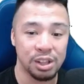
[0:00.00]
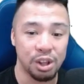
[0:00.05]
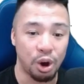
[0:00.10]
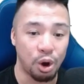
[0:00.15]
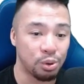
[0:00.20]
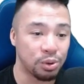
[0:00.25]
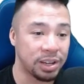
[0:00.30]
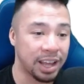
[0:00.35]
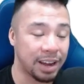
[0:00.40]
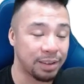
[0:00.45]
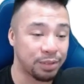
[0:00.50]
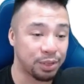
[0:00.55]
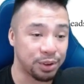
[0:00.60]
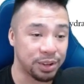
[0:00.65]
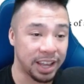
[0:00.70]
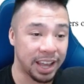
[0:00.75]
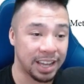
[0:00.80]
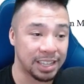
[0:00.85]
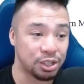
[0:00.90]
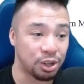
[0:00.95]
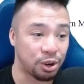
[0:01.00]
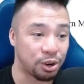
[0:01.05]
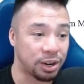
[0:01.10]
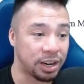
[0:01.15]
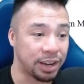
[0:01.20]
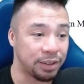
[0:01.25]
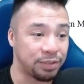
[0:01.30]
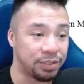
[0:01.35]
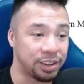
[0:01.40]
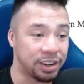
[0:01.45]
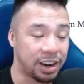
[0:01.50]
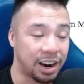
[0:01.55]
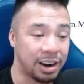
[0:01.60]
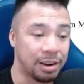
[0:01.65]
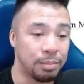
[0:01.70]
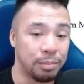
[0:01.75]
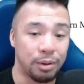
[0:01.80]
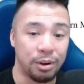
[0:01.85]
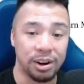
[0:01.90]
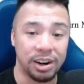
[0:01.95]
only have three heads or if there are
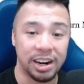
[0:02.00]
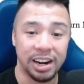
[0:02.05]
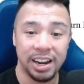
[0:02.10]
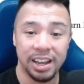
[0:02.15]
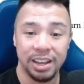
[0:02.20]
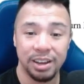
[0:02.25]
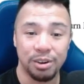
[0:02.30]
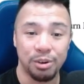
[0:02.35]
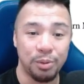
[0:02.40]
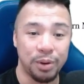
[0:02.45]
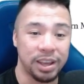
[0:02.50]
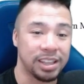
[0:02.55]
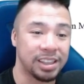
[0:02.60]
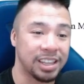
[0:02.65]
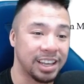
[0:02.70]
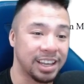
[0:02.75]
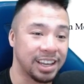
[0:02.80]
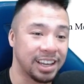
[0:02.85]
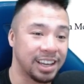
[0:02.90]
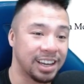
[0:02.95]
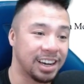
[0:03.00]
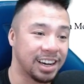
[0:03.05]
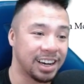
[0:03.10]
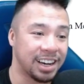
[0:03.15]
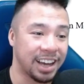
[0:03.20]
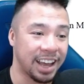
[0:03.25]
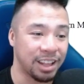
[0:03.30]
more waiting uh,